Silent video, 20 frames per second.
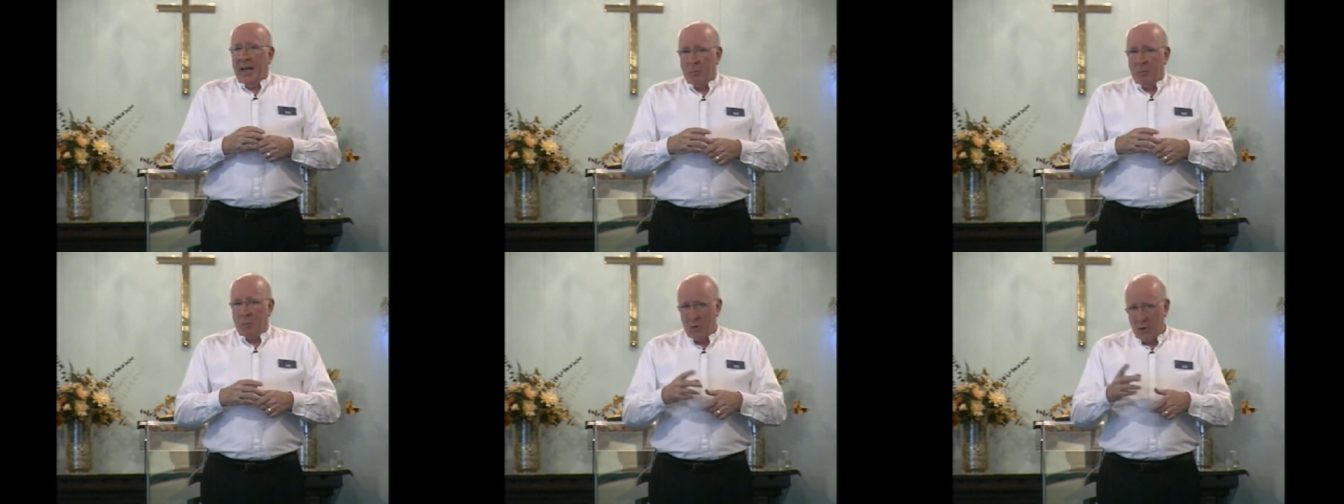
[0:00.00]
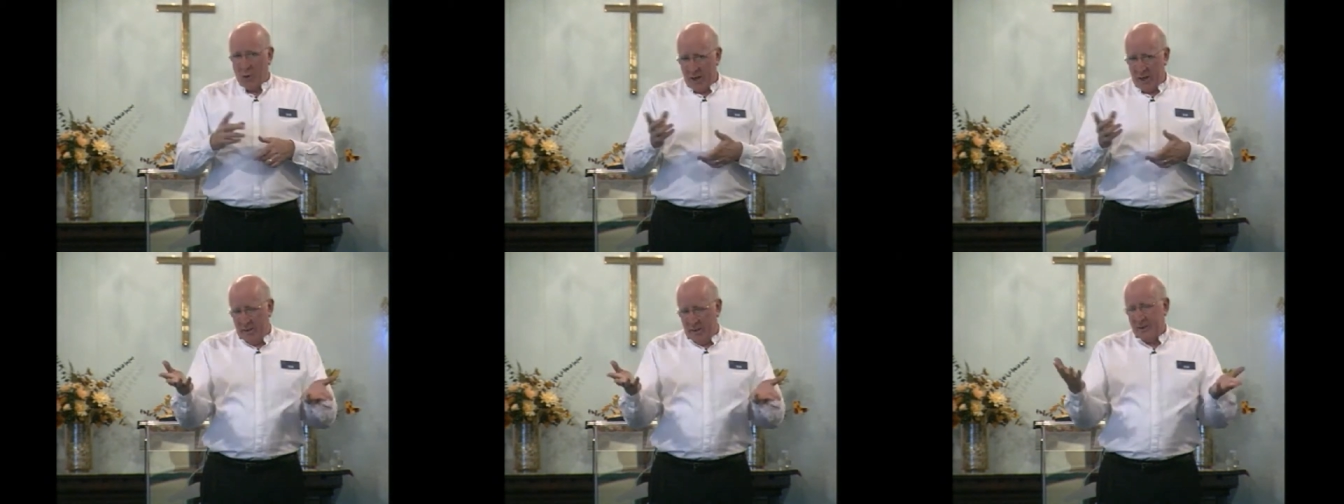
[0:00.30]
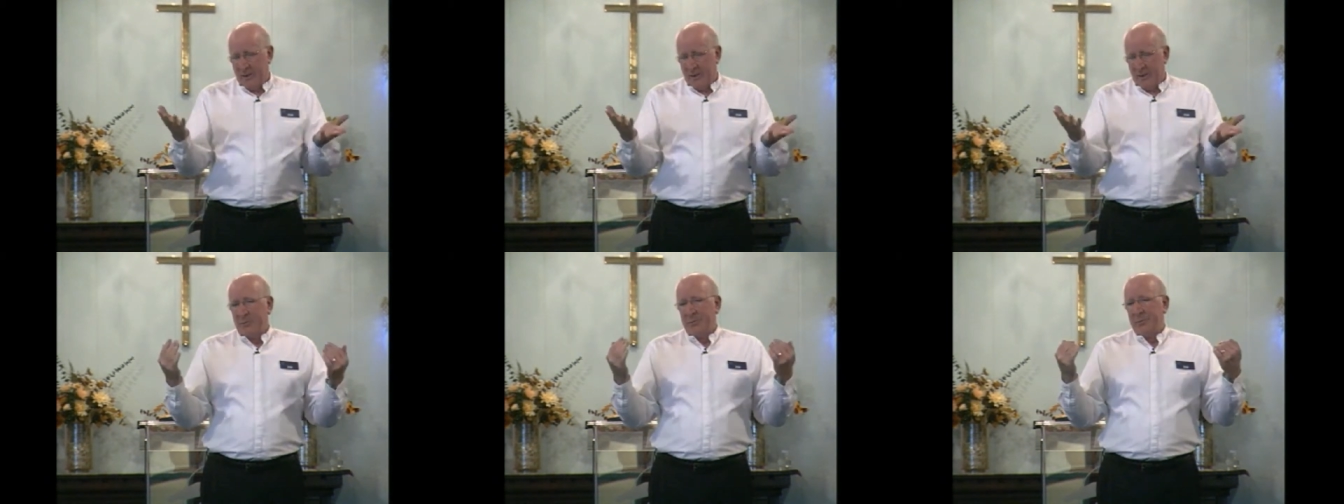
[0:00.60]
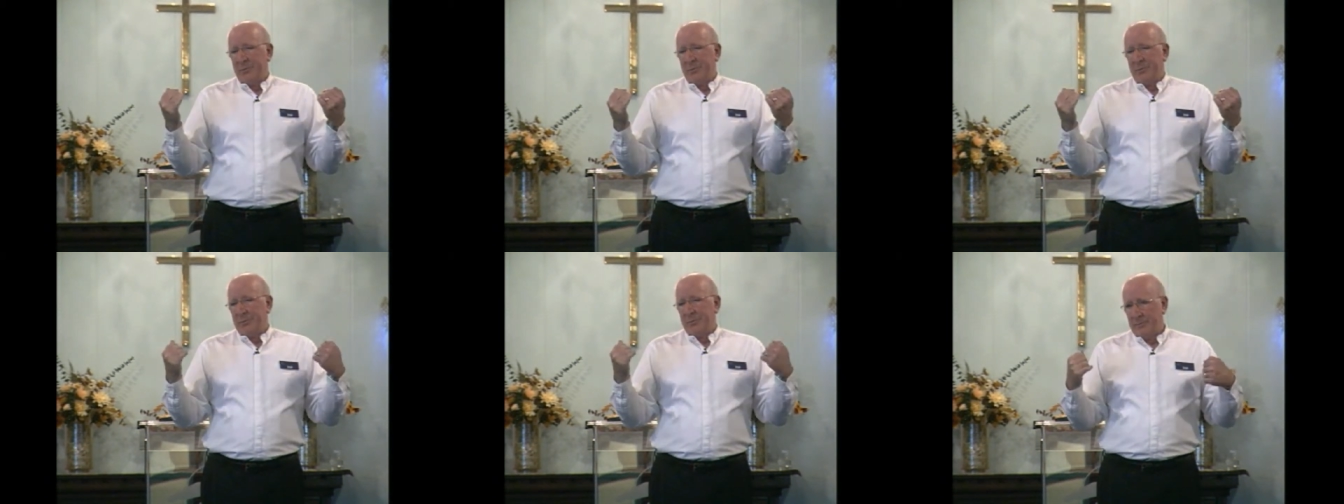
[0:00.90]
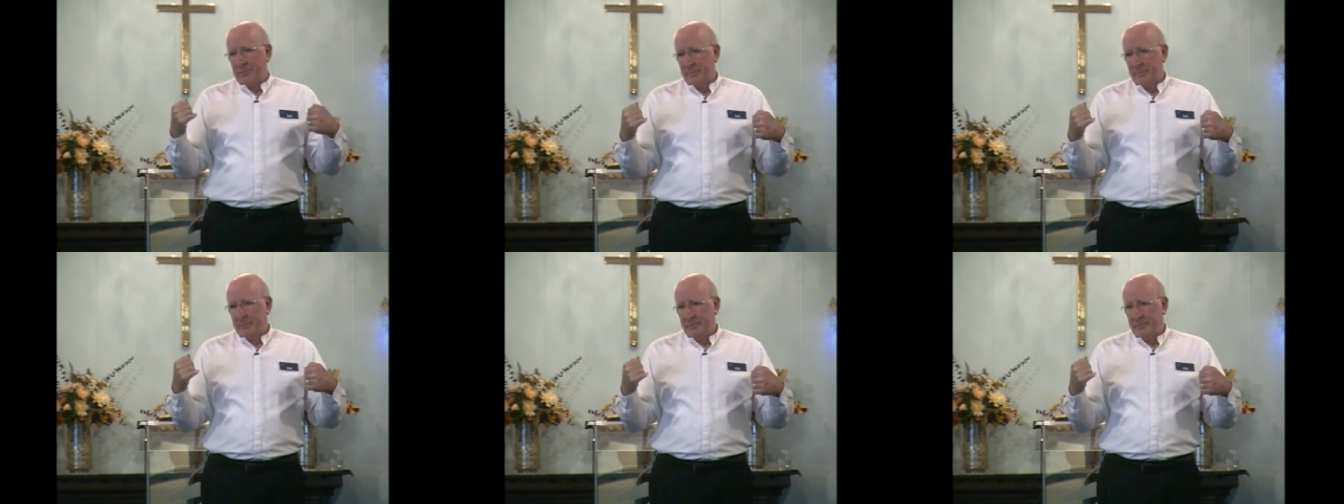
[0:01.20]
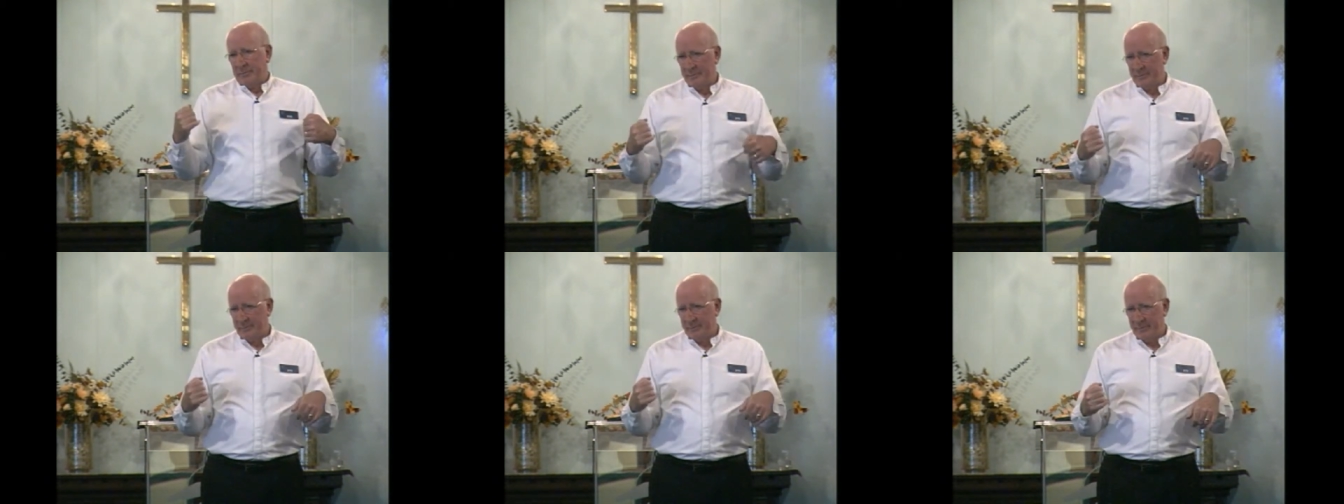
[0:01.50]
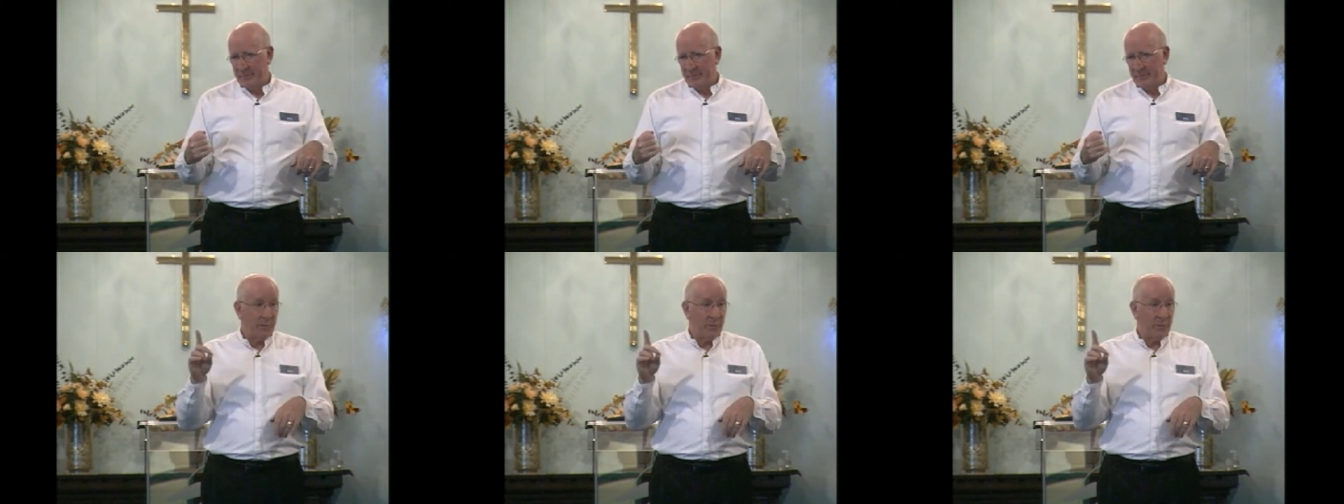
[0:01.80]
Breathe.
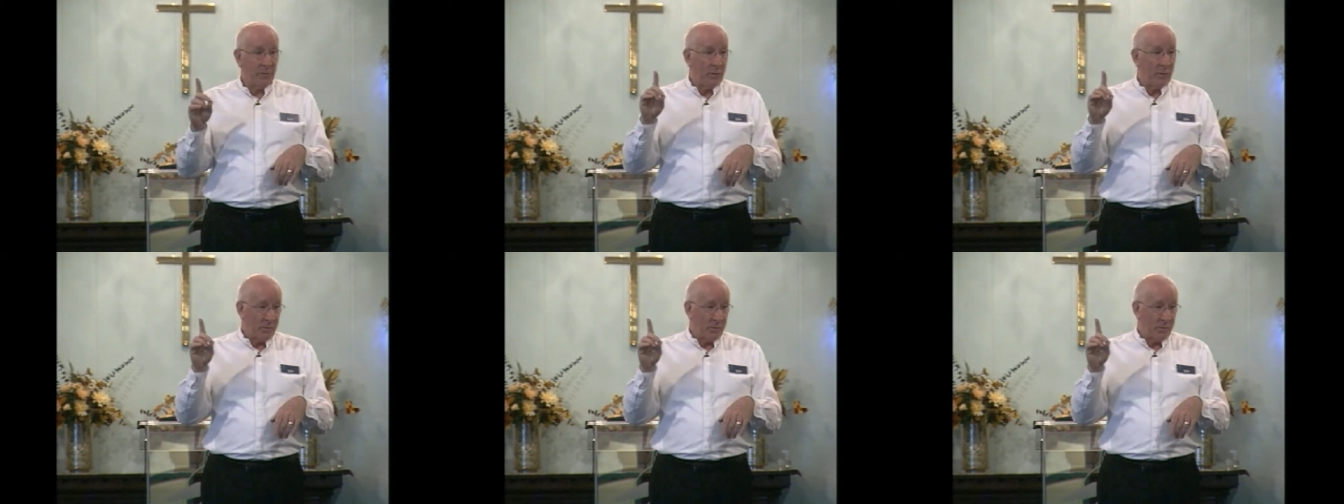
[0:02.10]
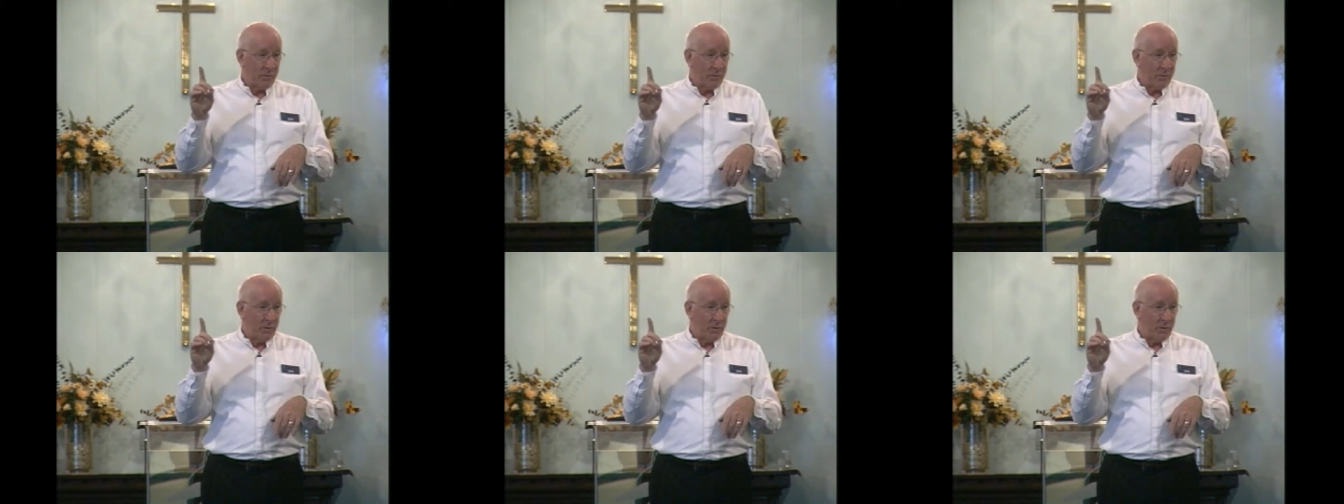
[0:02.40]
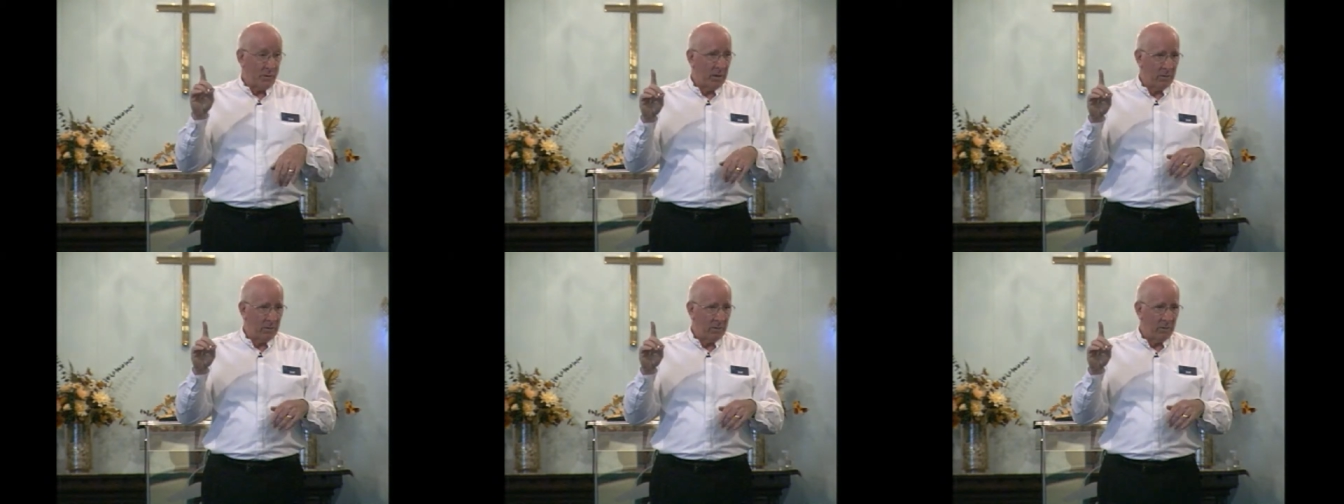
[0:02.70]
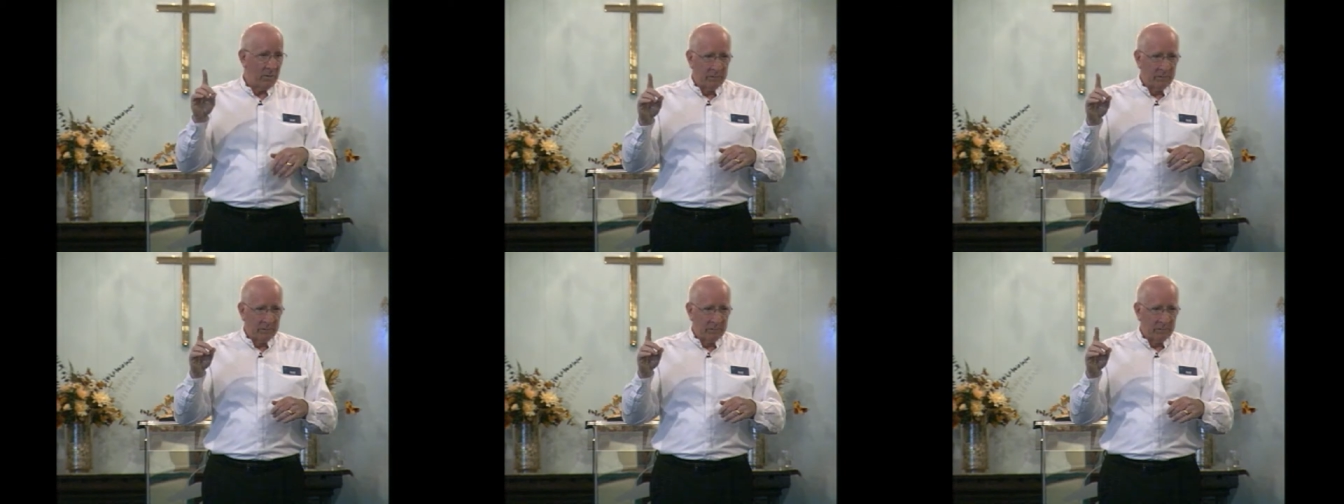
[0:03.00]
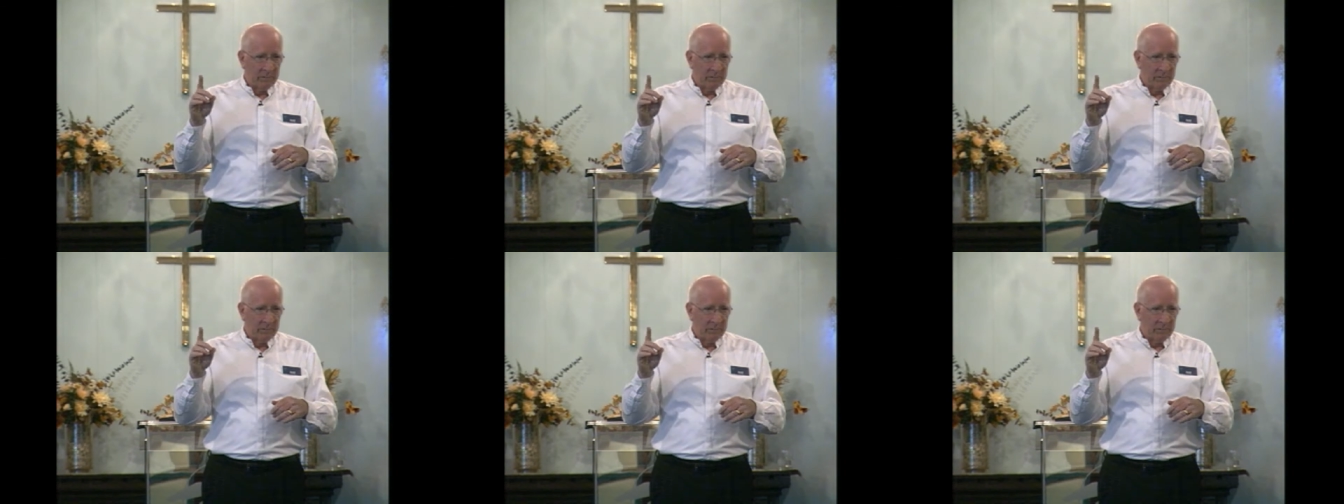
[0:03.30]
That's the first step, by the way.